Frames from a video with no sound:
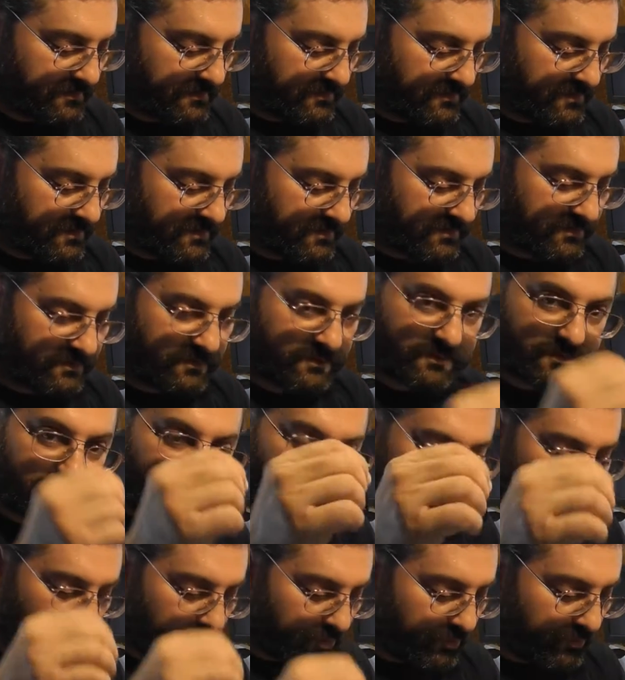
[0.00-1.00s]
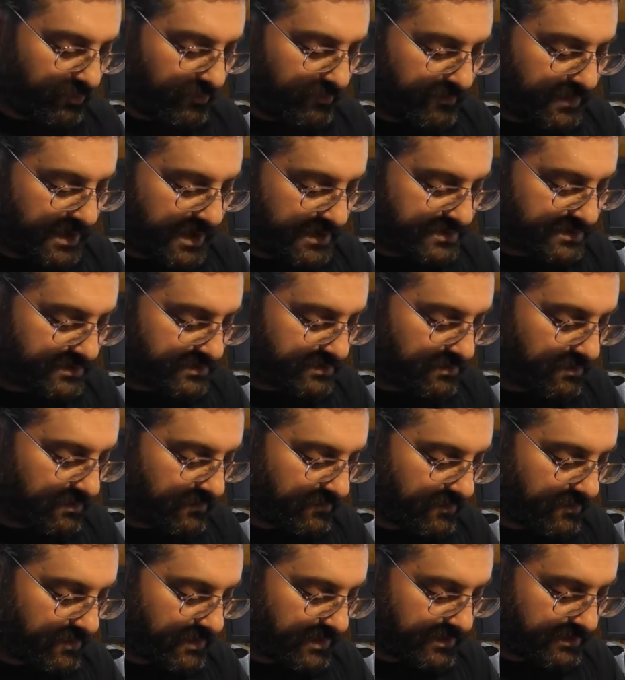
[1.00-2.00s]
the hole matches
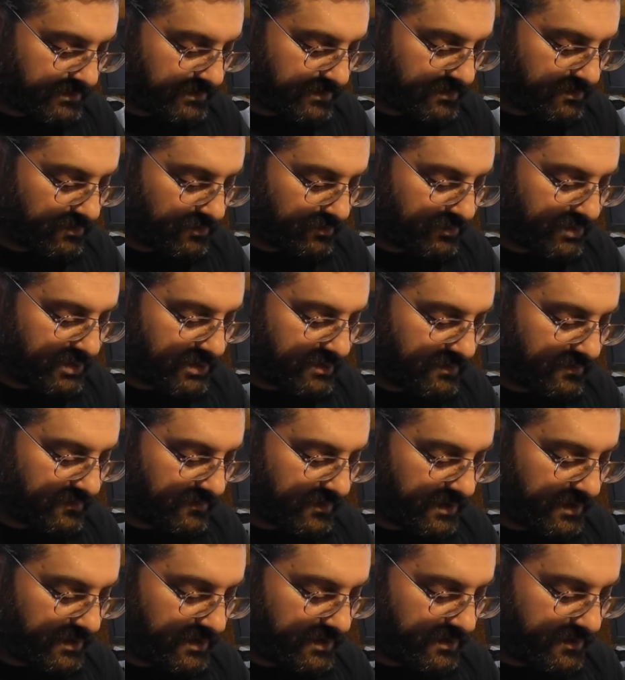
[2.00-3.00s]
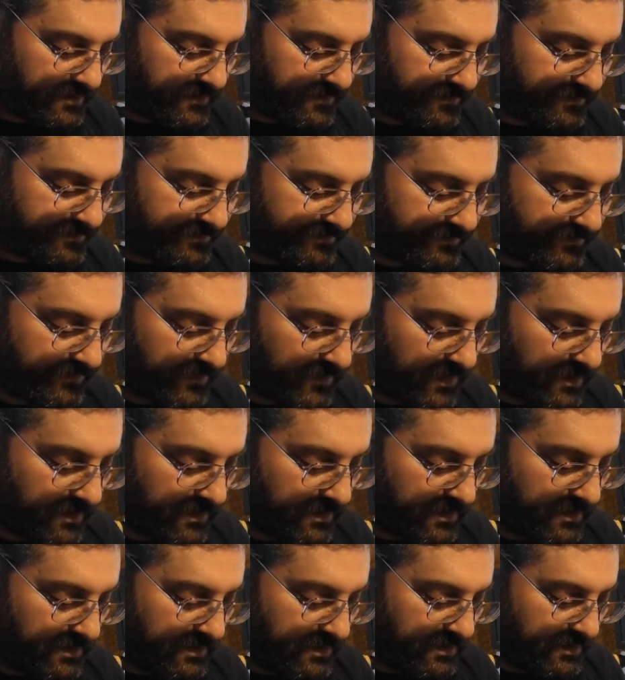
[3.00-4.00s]
over a little bit of a
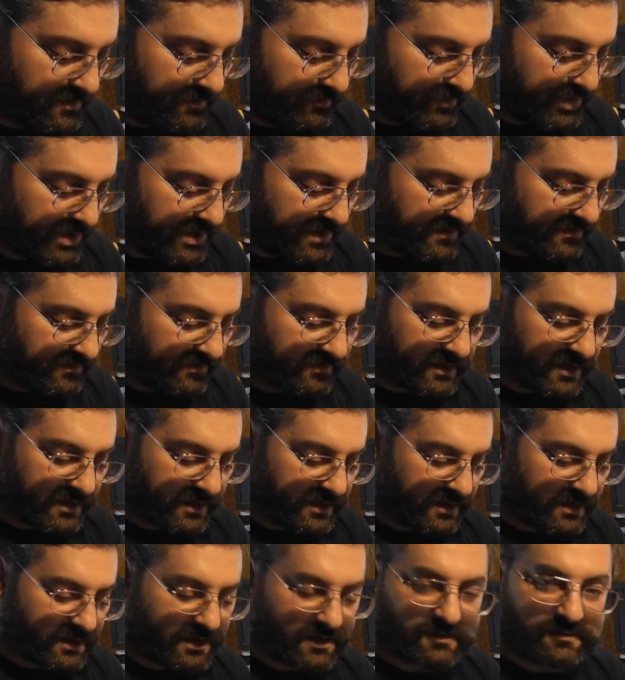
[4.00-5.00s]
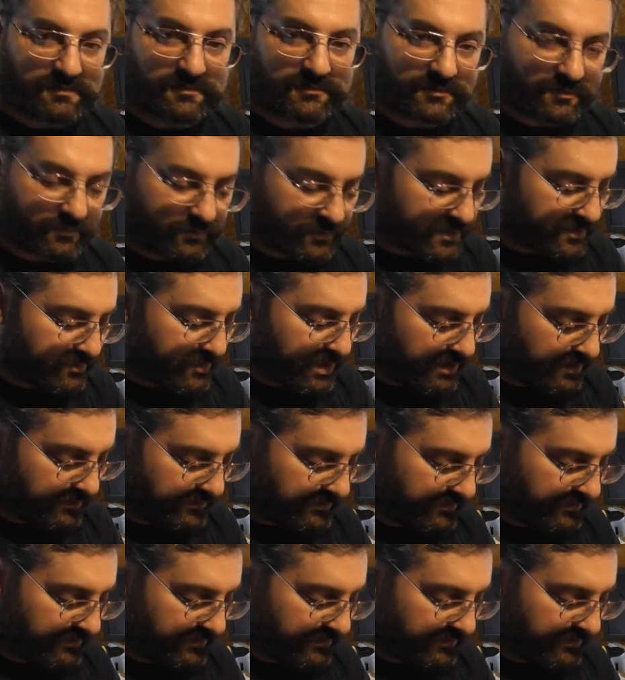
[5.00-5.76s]
pin sticking out of the rebound